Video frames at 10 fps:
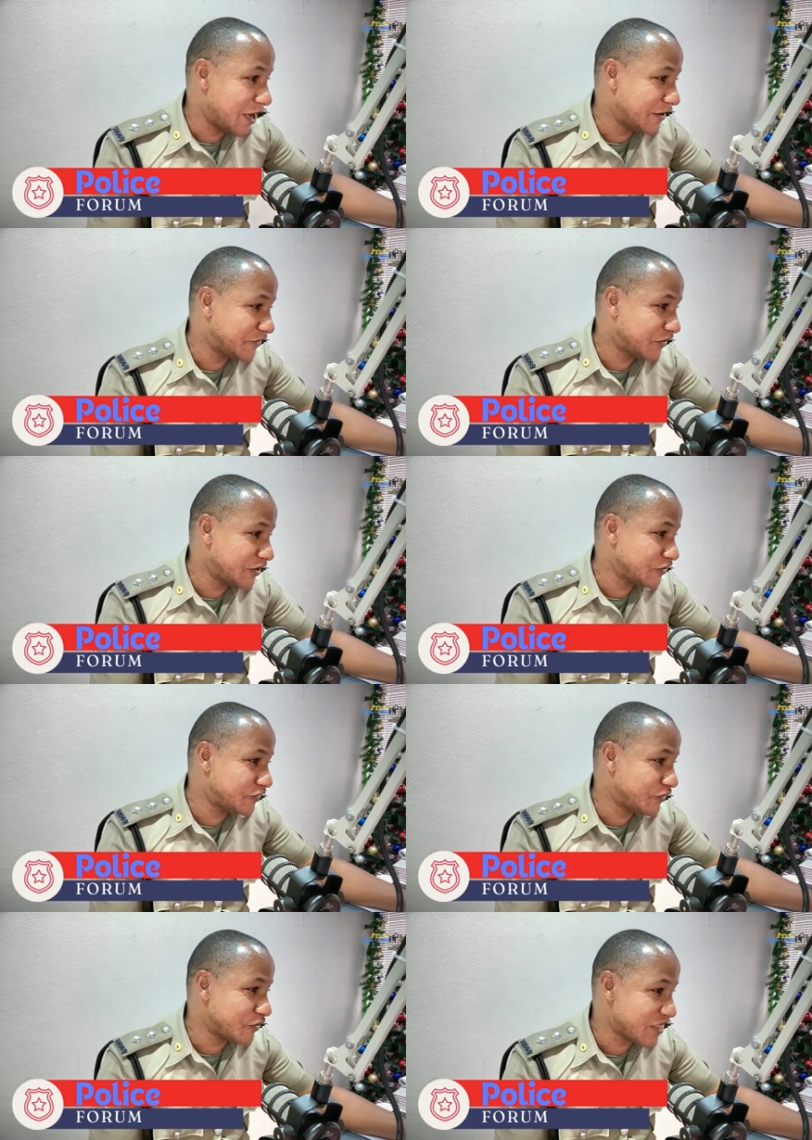Thank you
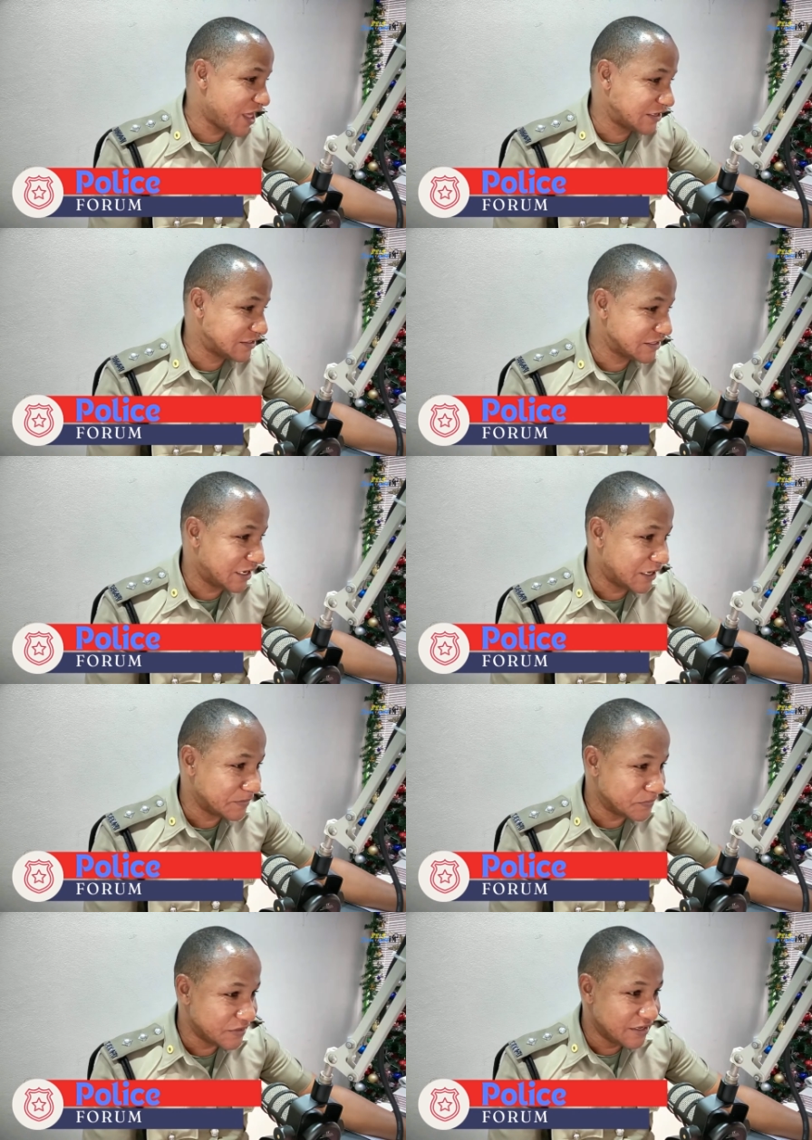for that.
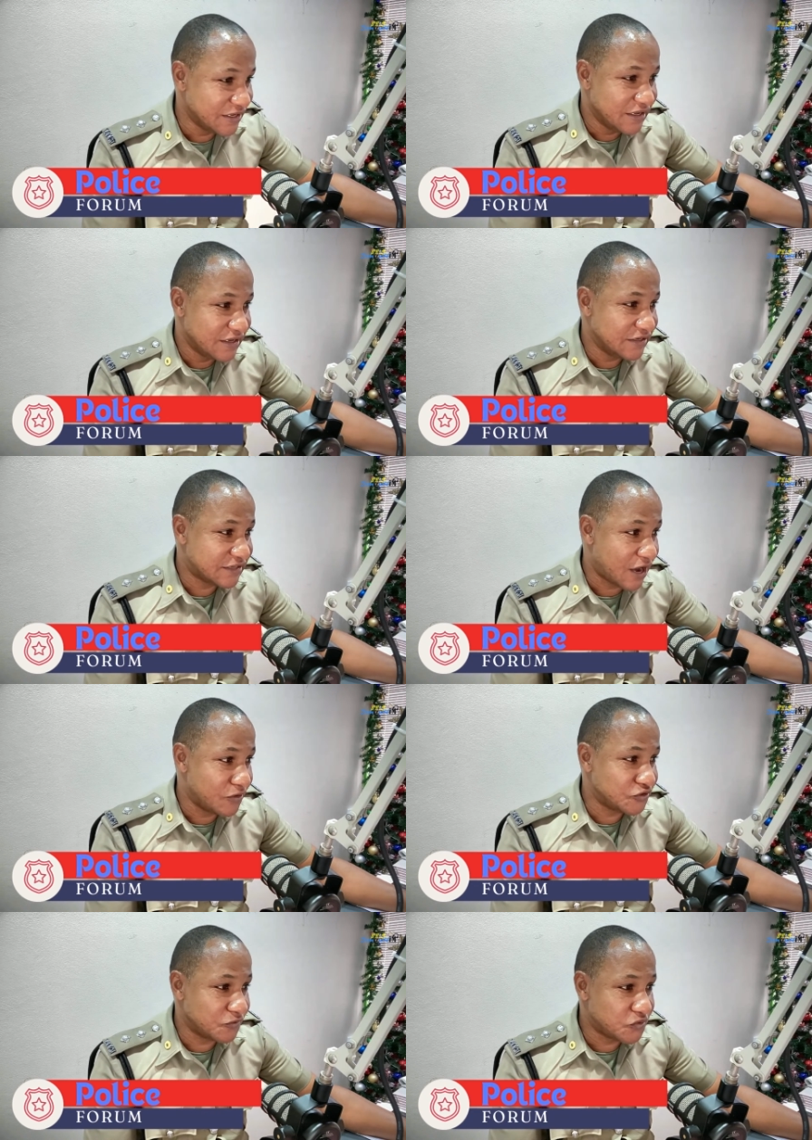It's our
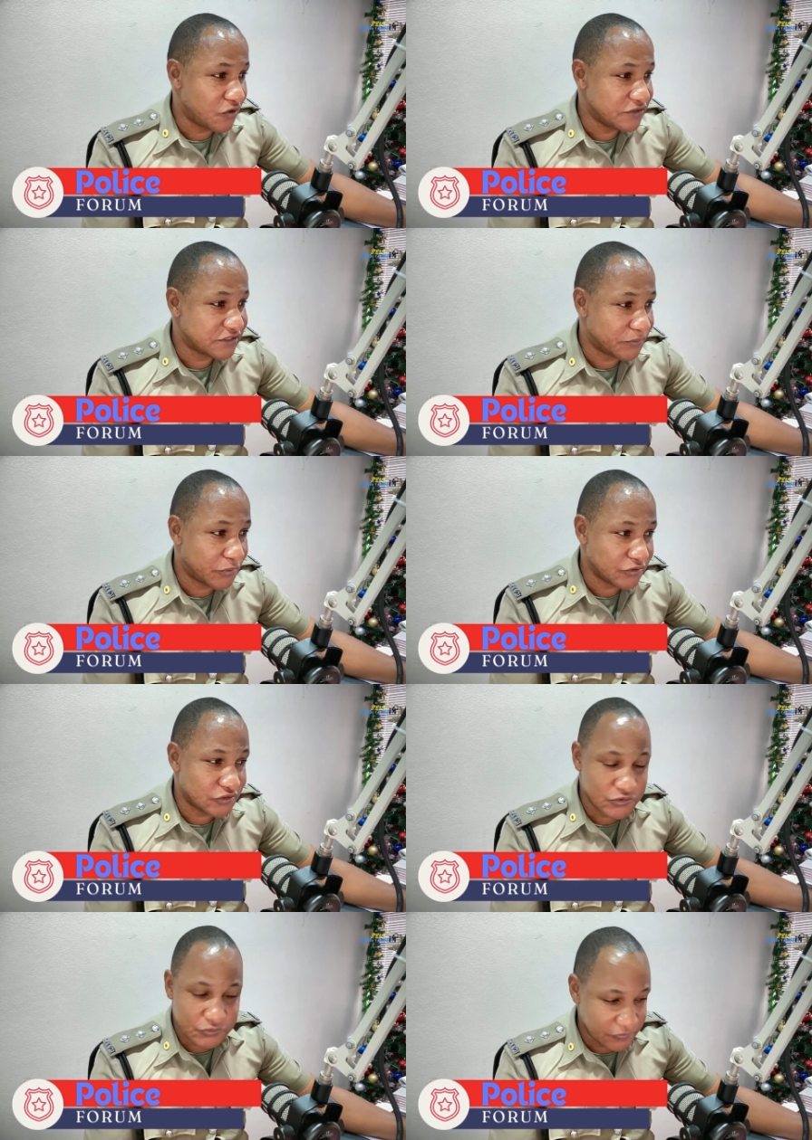job to always support
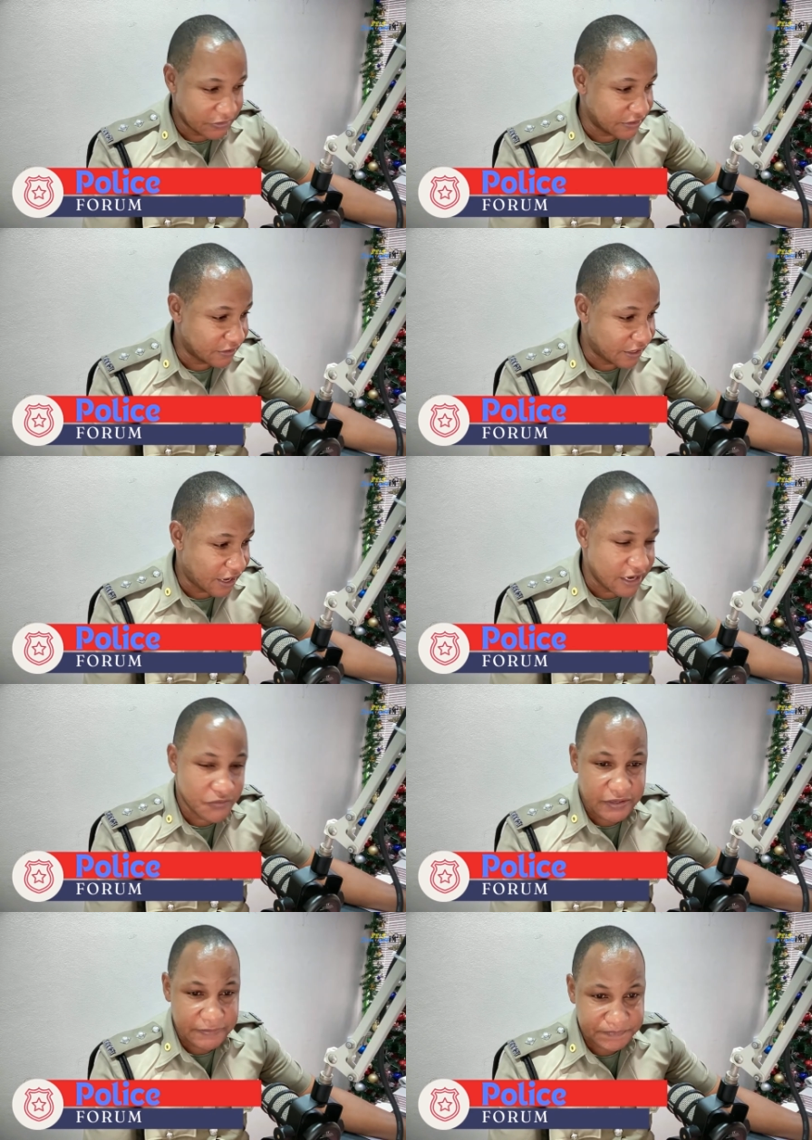you in any
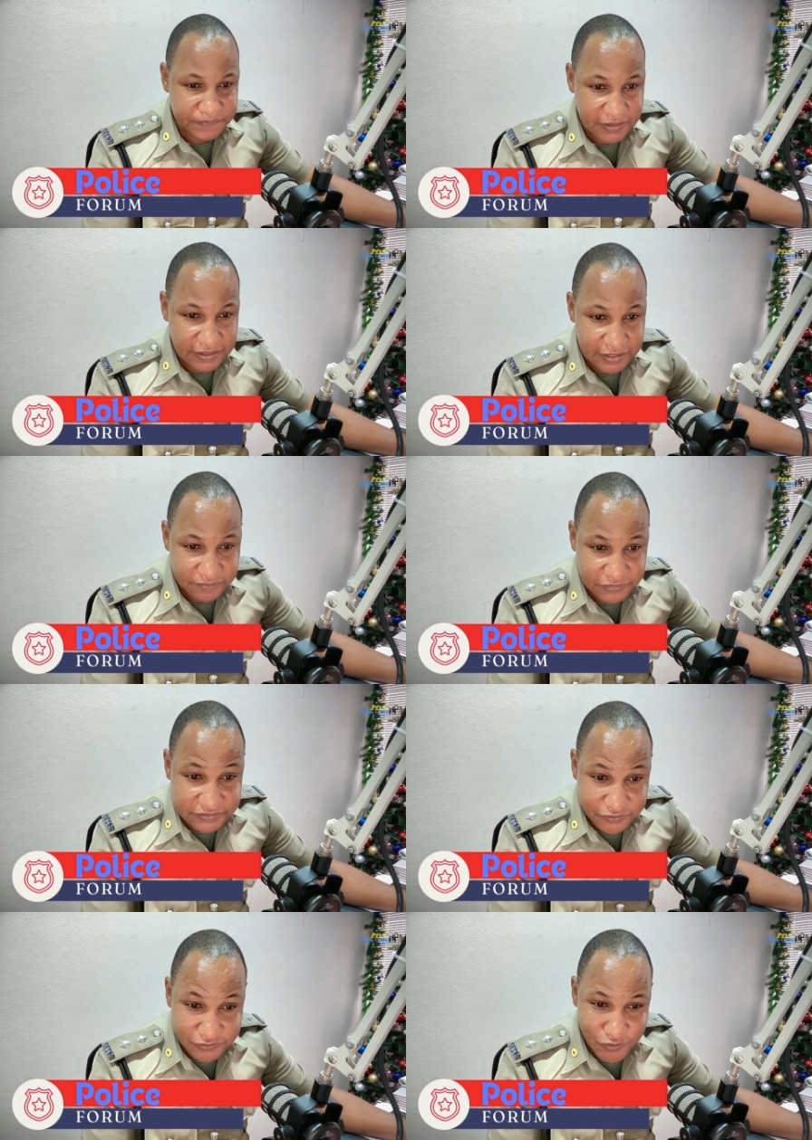way. Let me
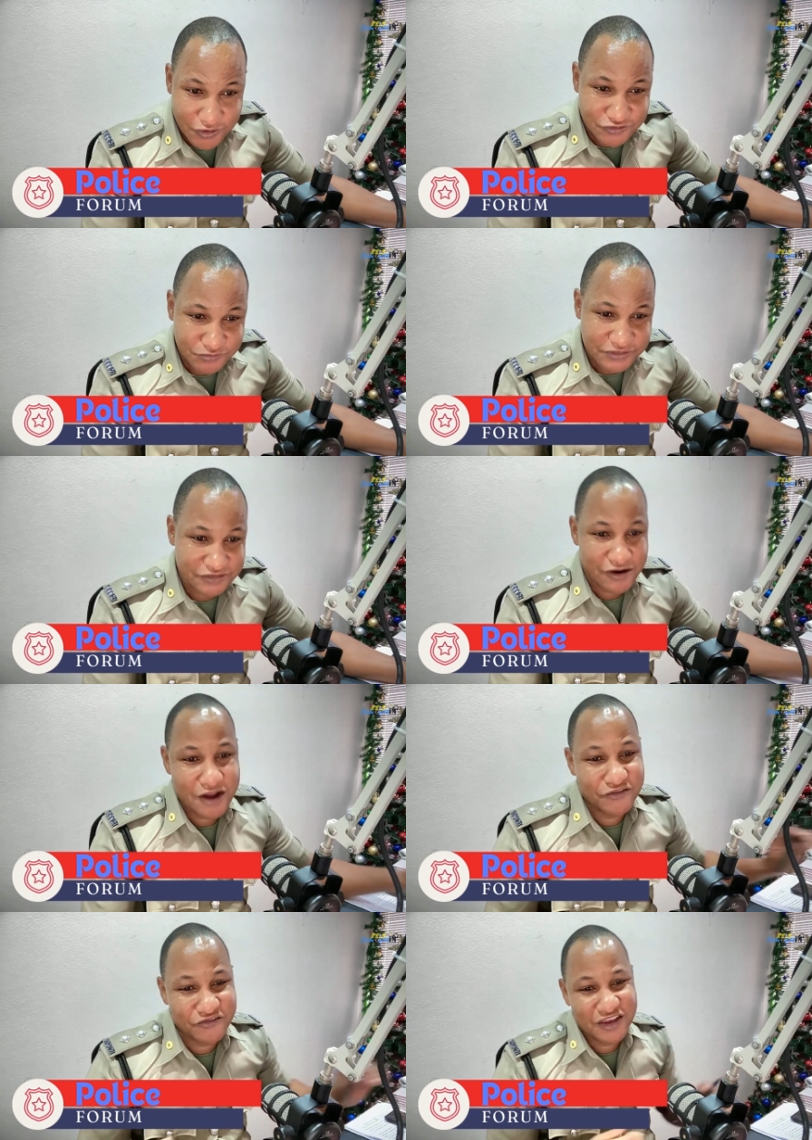say good morning to Mr. Ryan
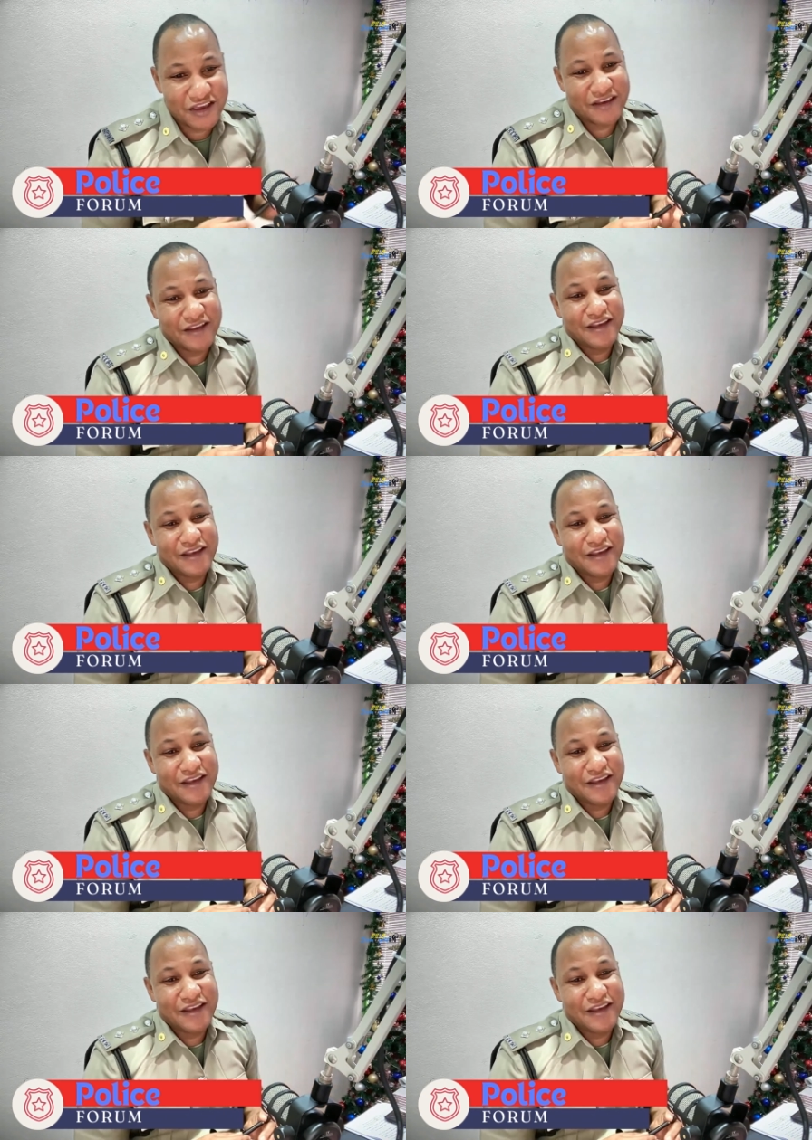Riviere.